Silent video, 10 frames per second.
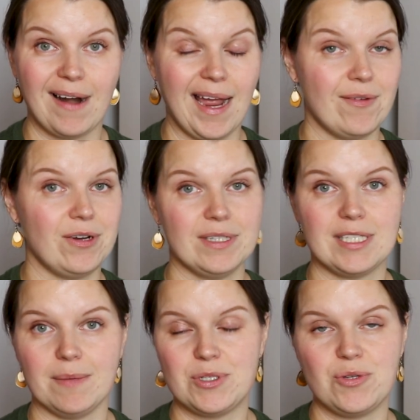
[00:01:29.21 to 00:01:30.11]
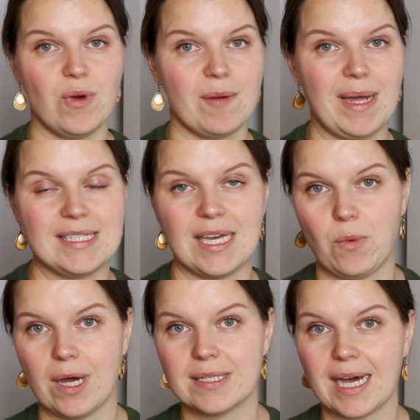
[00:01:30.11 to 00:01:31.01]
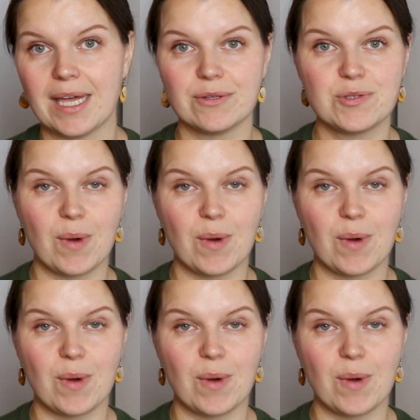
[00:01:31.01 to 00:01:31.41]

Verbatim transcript: I have it hooked up to one of my 10-watt diodes